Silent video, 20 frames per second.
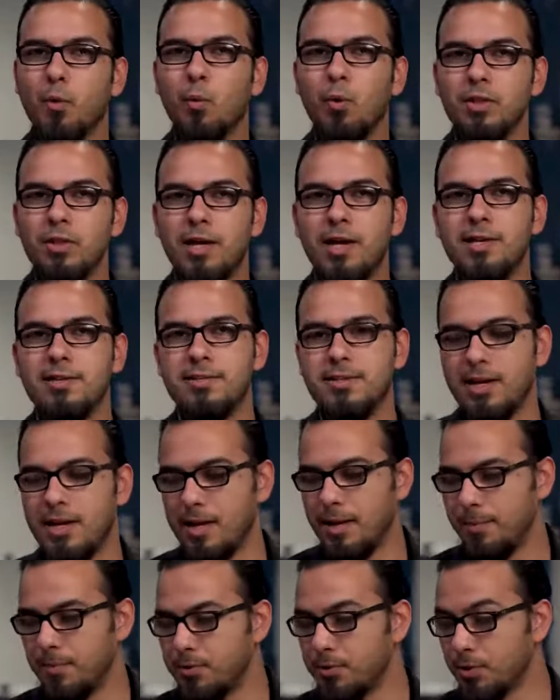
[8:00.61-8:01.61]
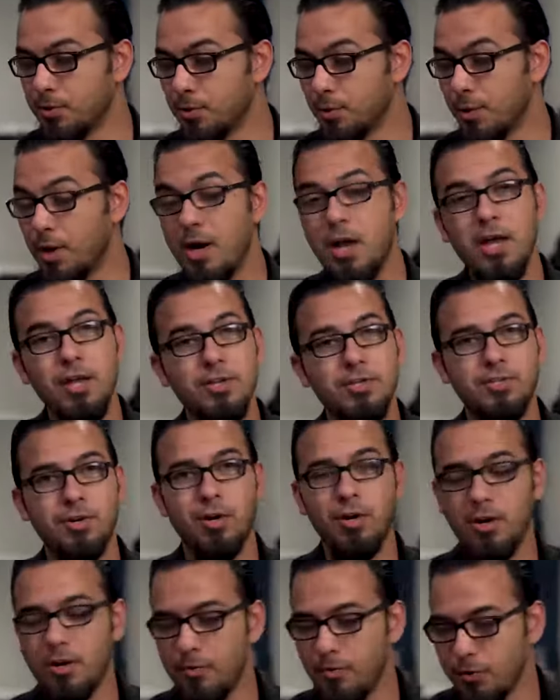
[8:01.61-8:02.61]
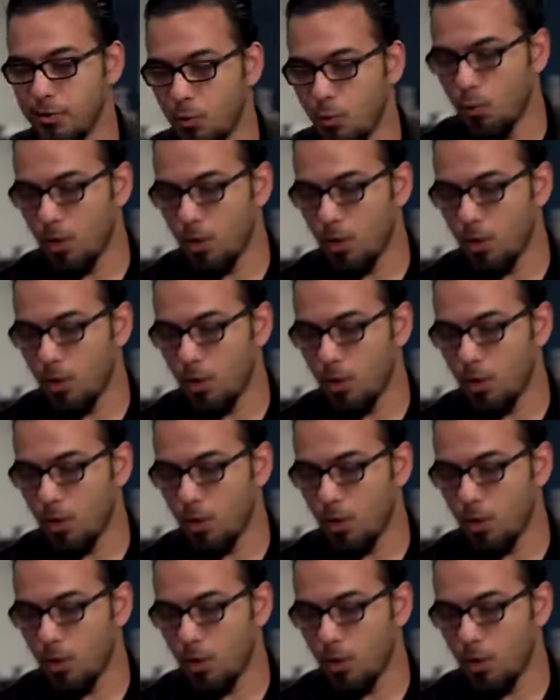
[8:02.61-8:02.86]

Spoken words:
it one last time. So we're starting off with the